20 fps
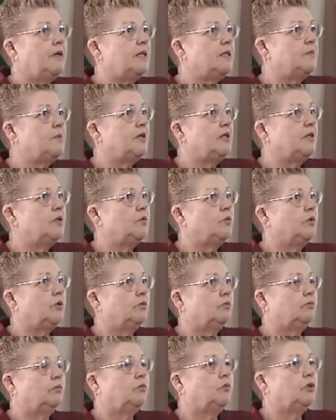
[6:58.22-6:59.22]
These beings
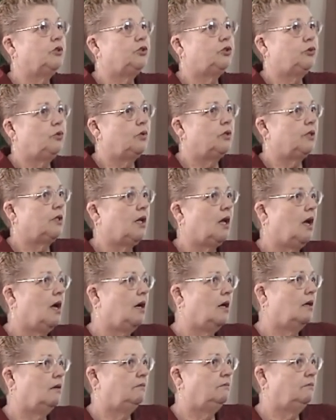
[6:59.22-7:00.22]
were short.
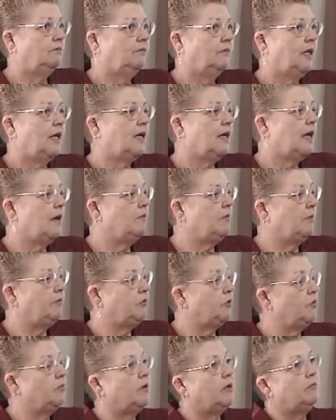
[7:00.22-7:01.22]
They came
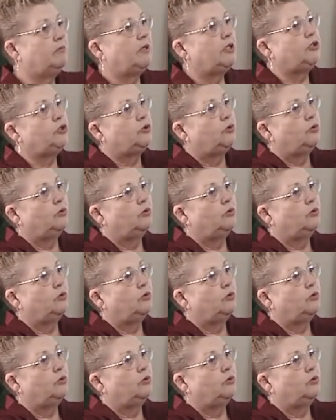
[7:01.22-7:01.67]
up to about my